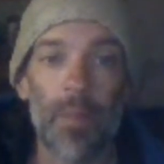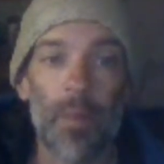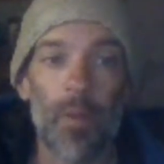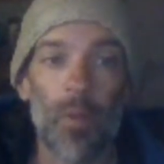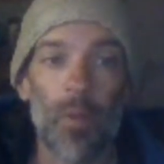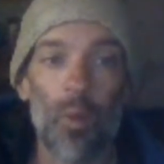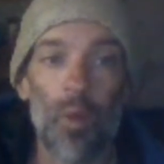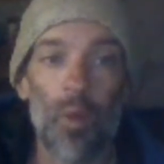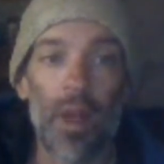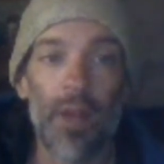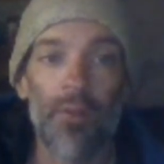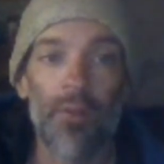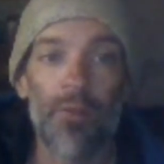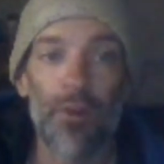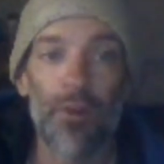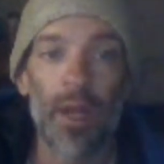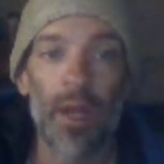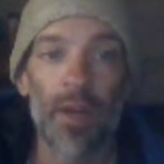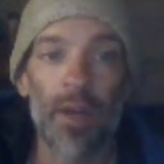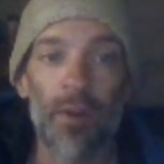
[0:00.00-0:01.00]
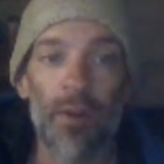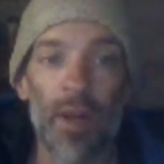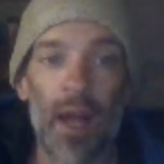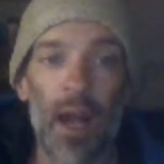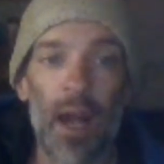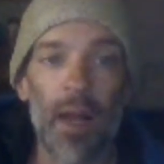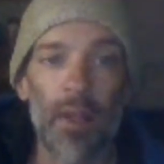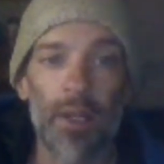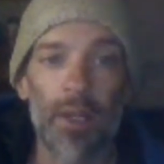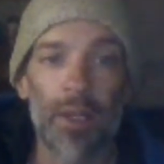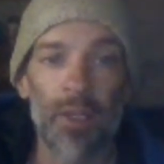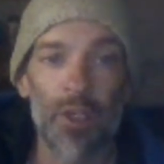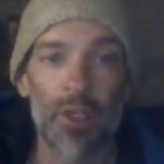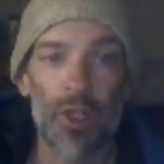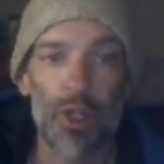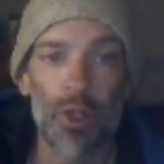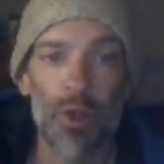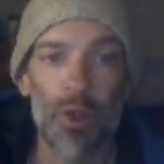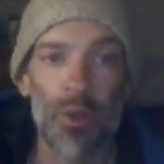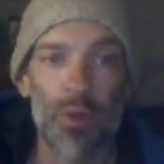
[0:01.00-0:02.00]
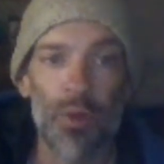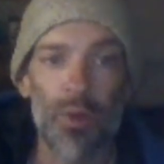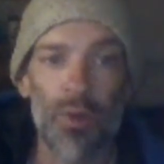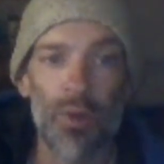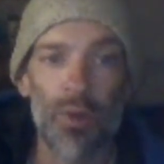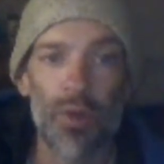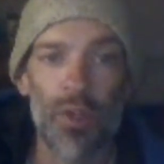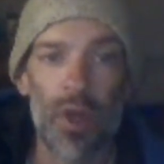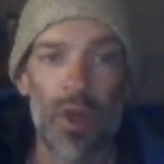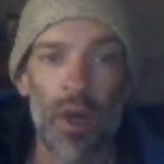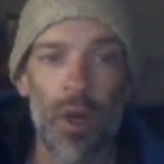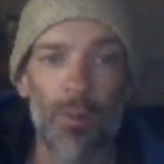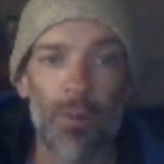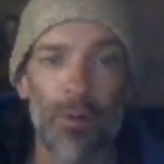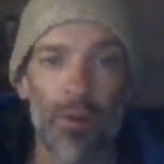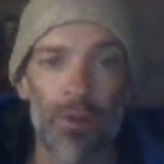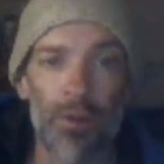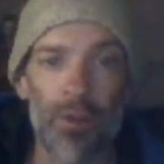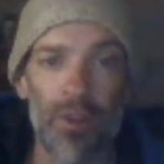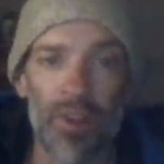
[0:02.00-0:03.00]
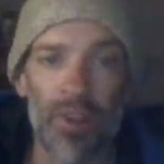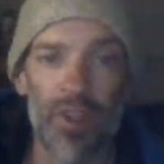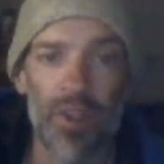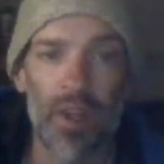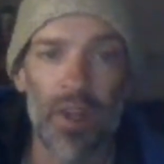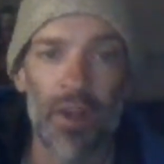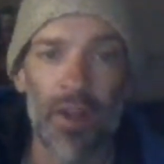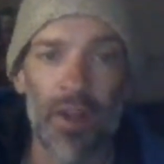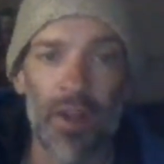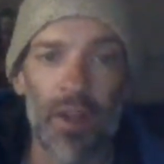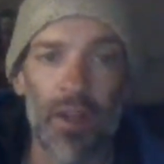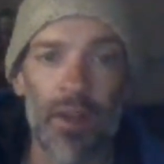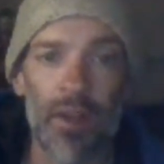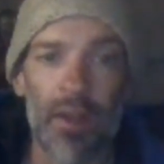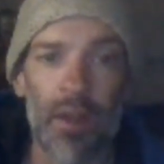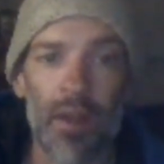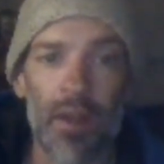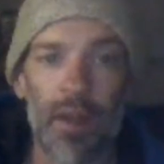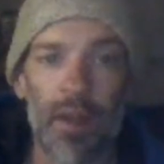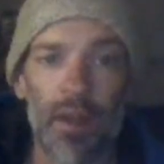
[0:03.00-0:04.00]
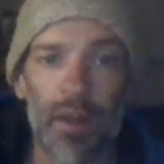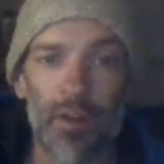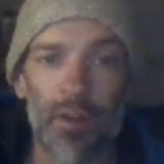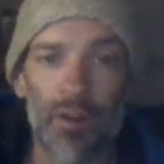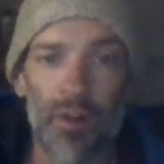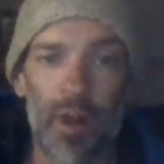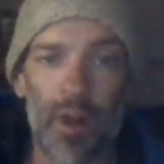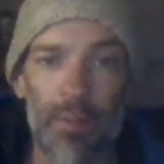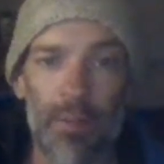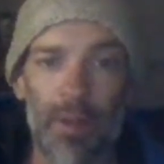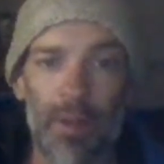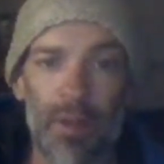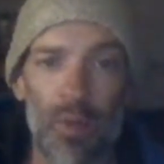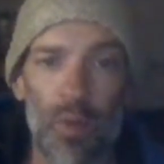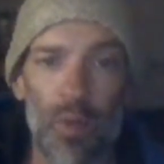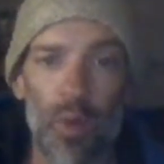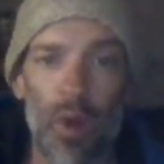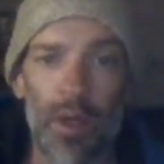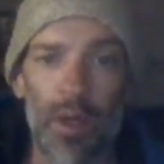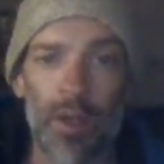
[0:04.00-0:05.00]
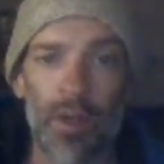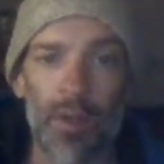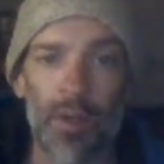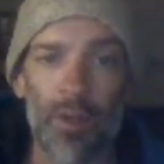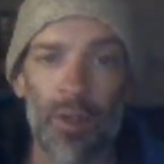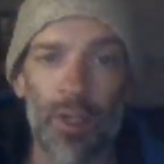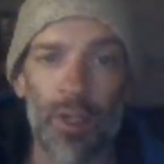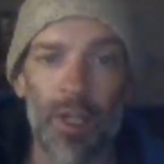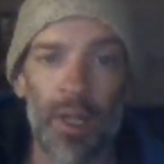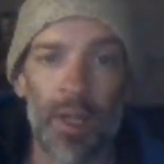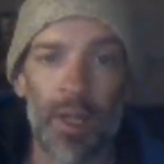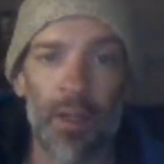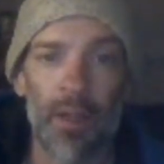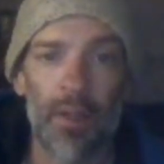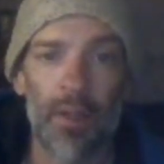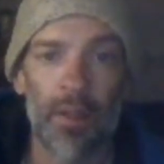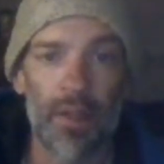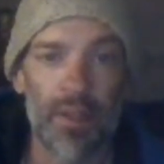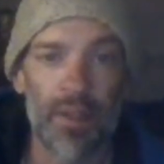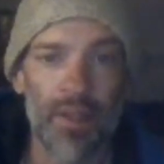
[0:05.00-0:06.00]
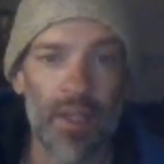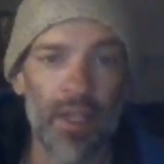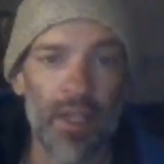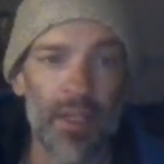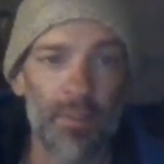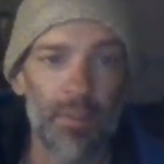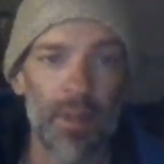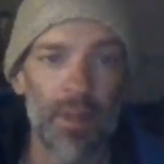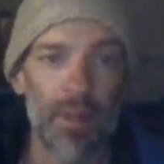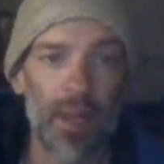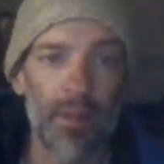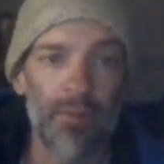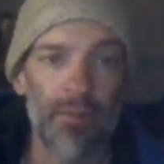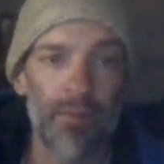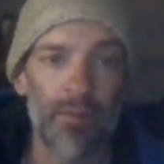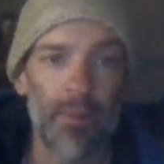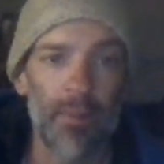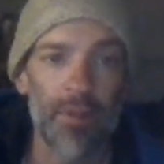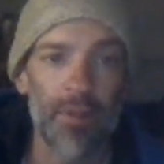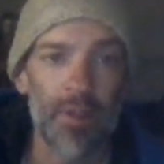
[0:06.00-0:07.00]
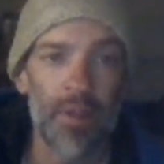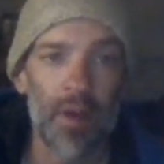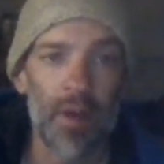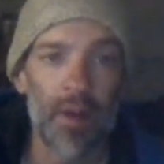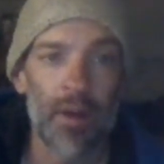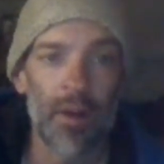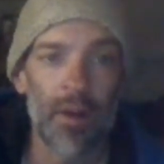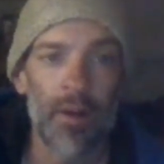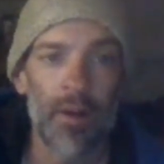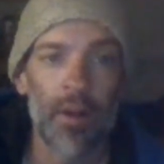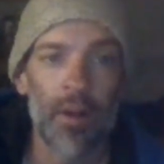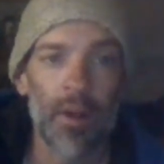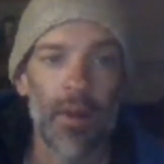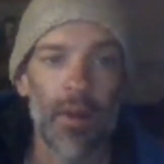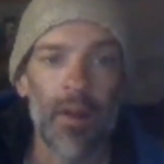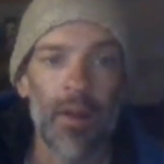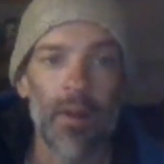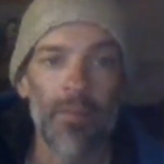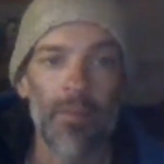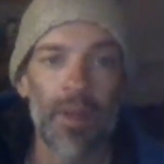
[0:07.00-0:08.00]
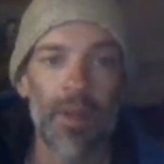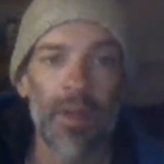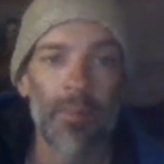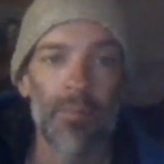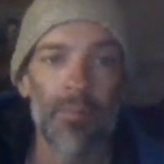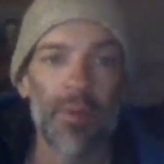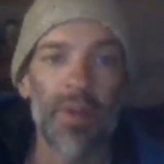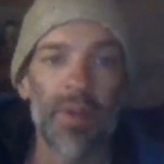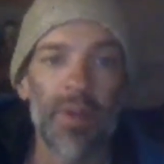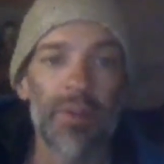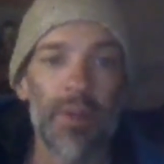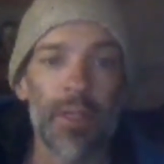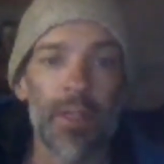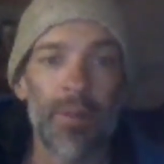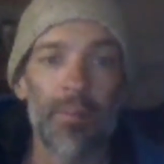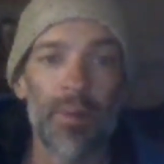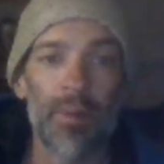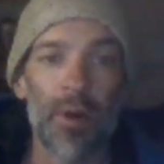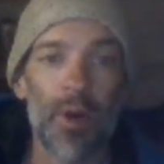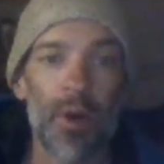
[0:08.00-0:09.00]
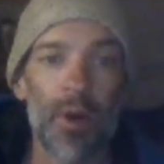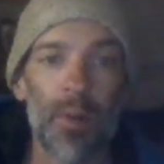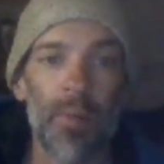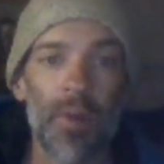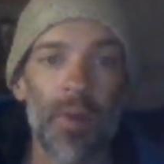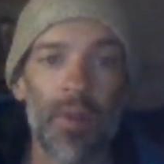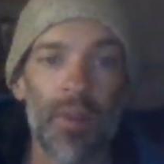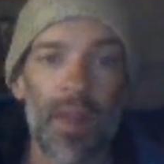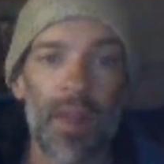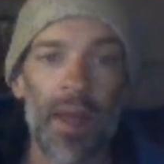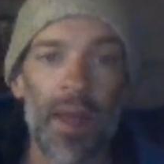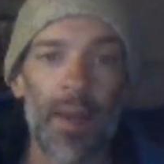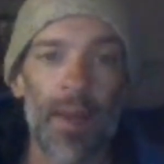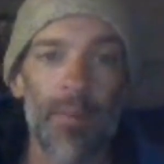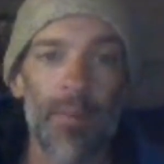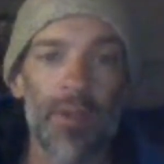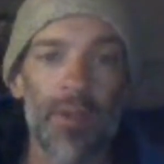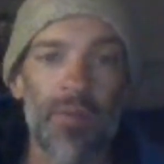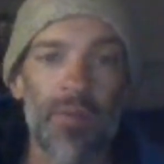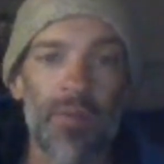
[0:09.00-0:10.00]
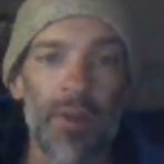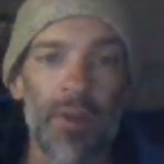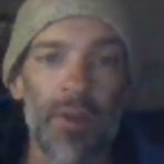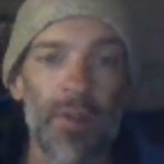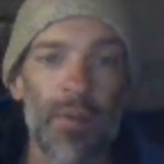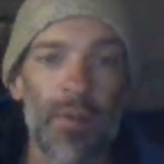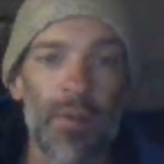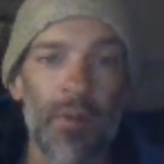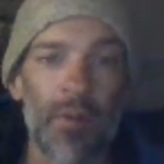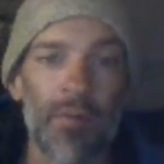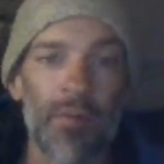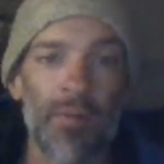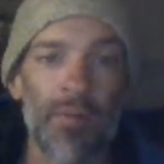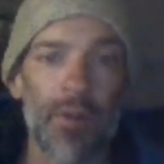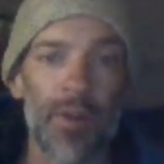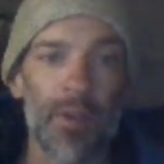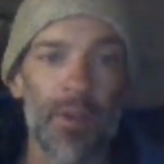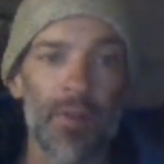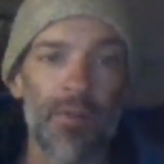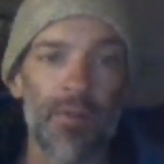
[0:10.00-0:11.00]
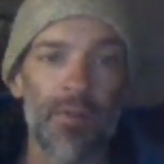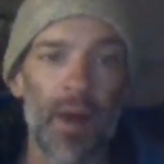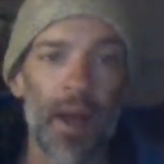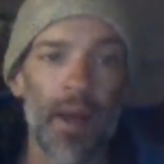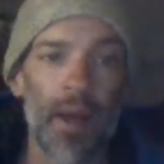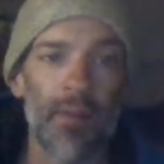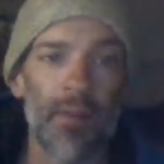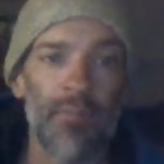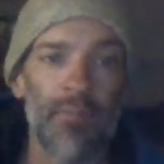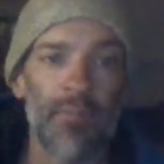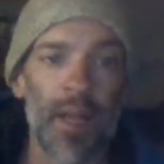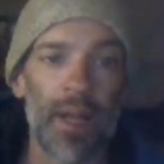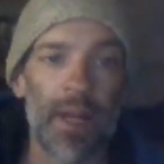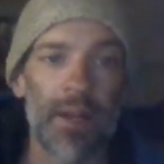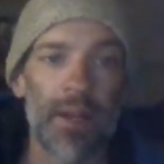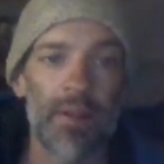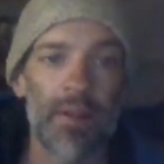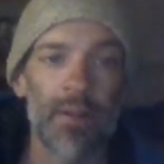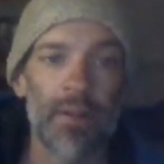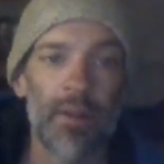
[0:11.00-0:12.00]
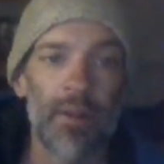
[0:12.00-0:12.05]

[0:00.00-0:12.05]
Wakeford and her colleagues used Hubble to study TRAPPIST-1G, the 6th planet from the star. They had previously probed the atmospheres of the first 5 planets.